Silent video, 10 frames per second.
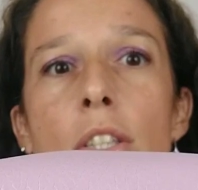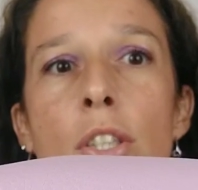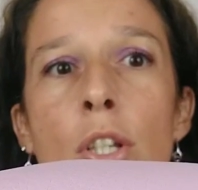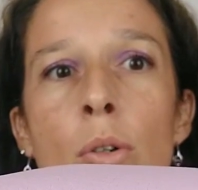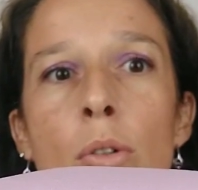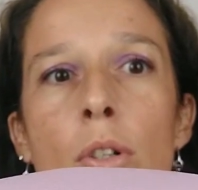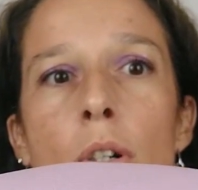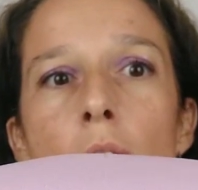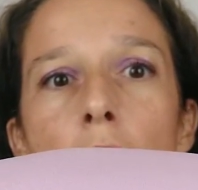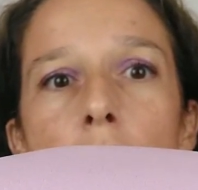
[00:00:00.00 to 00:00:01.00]
no
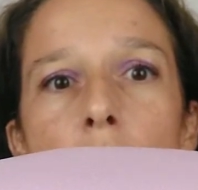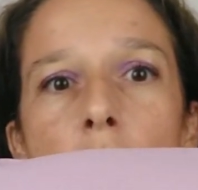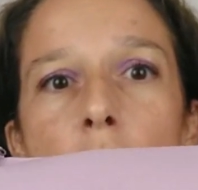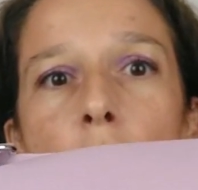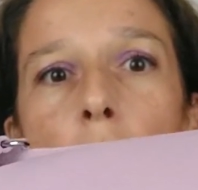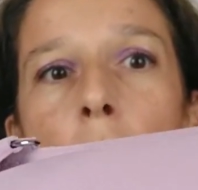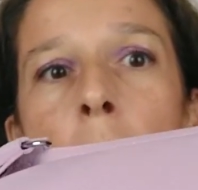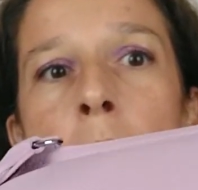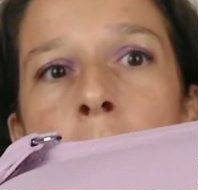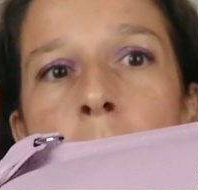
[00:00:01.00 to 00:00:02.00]
color transfer.
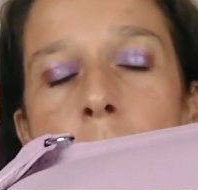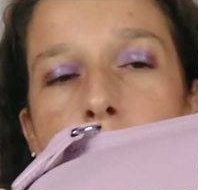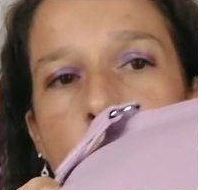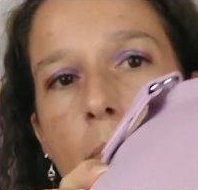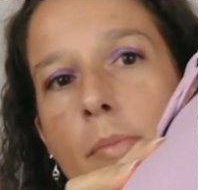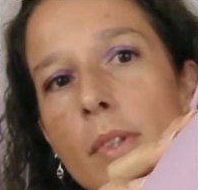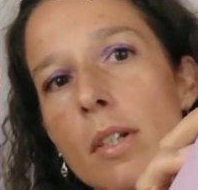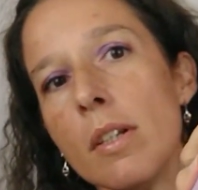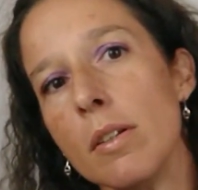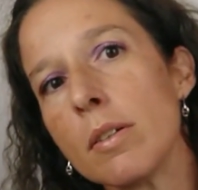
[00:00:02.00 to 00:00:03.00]

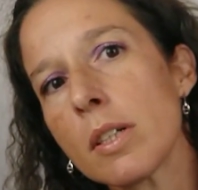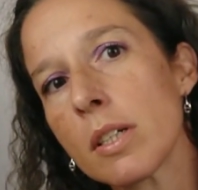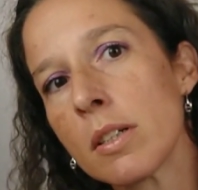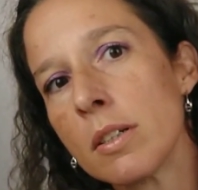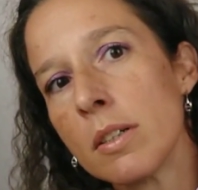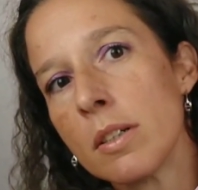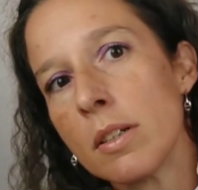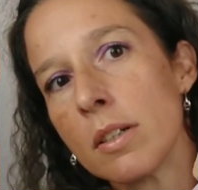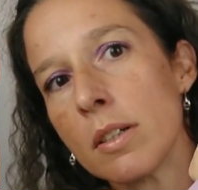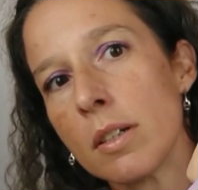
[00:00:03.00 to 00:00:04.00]
Look,
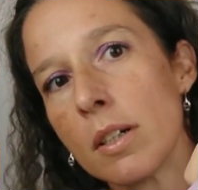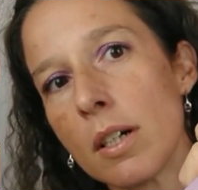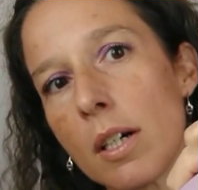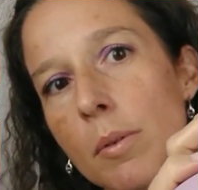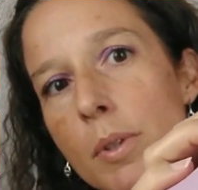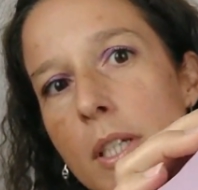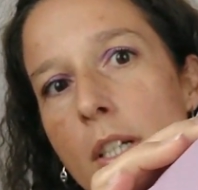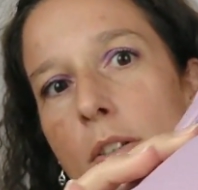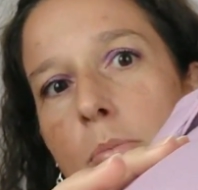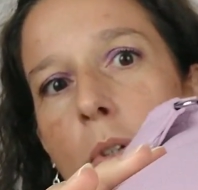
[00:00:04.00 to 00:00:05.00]
I will
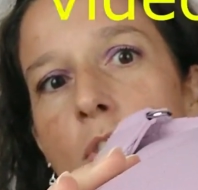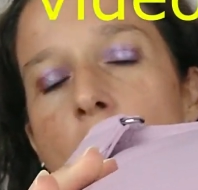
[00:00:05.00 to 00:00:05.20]
include more